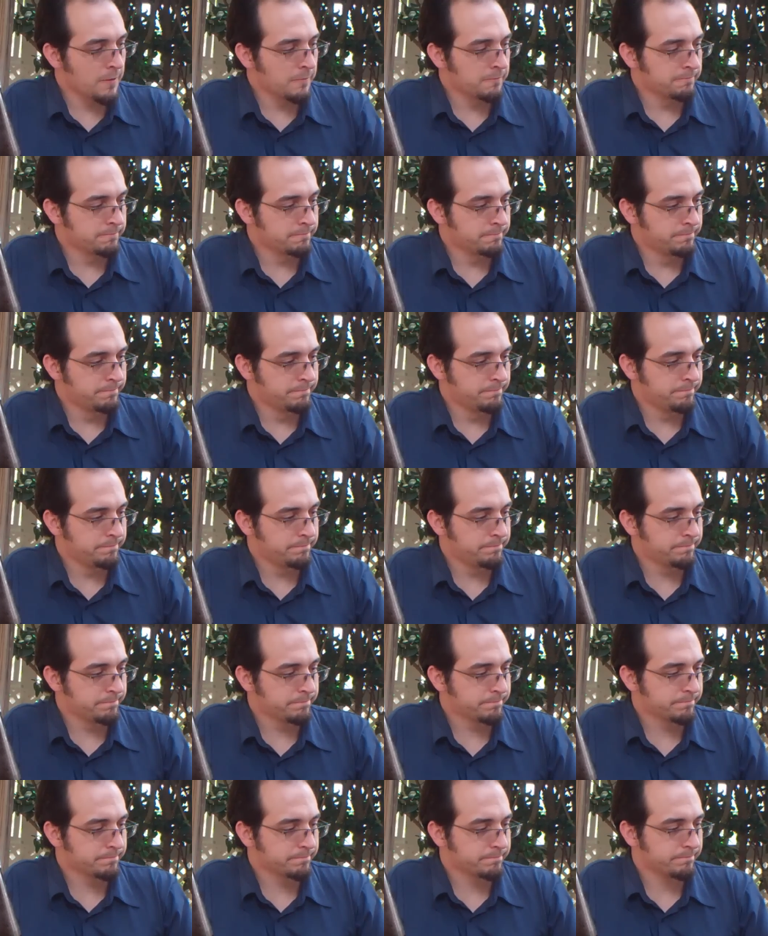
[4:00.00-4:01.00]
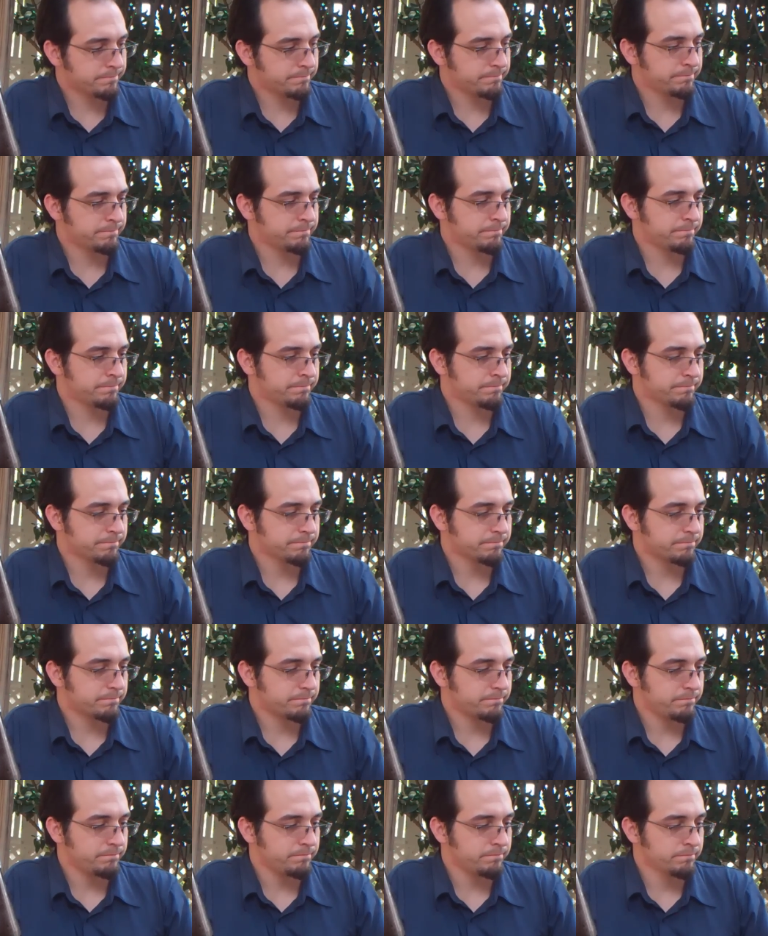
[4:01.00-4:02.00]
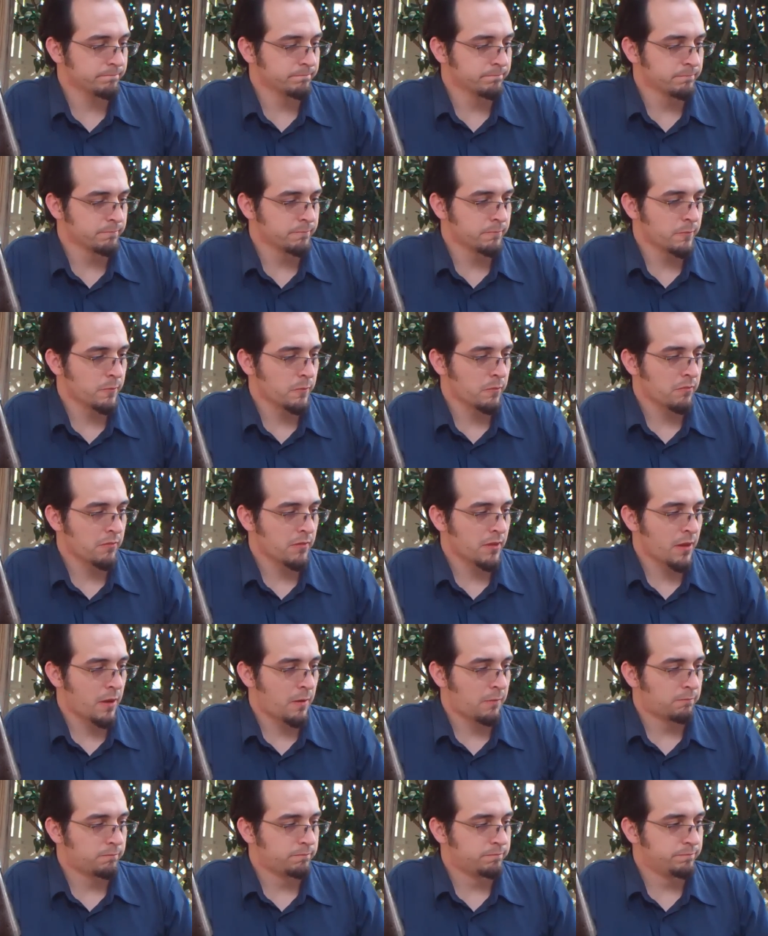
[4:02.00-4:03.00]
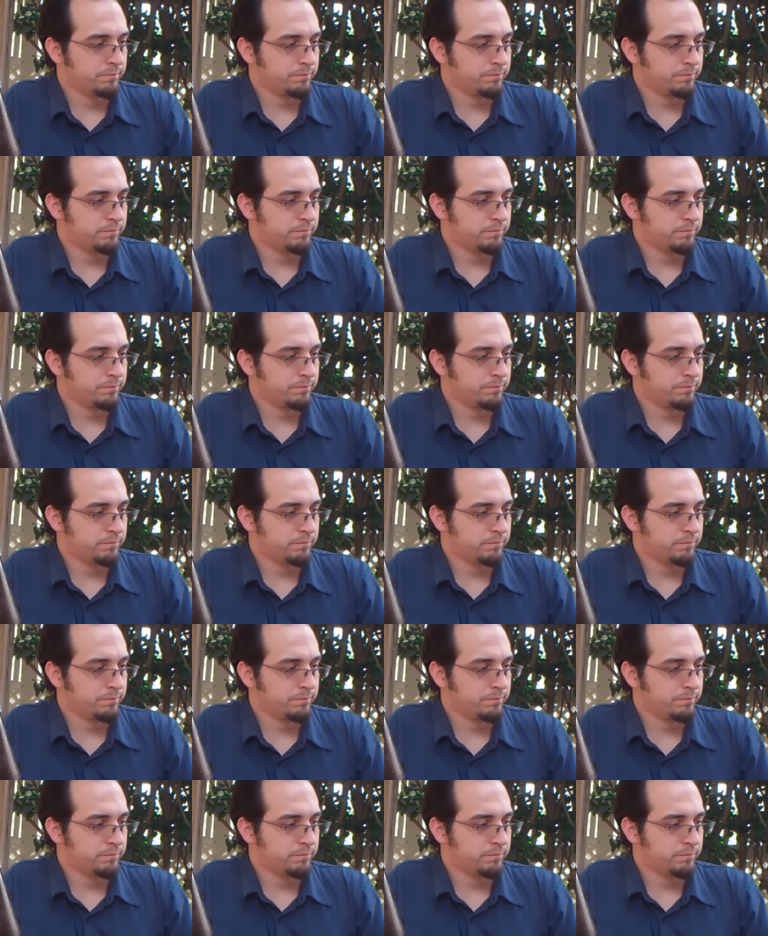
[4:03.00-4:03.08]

[no speech]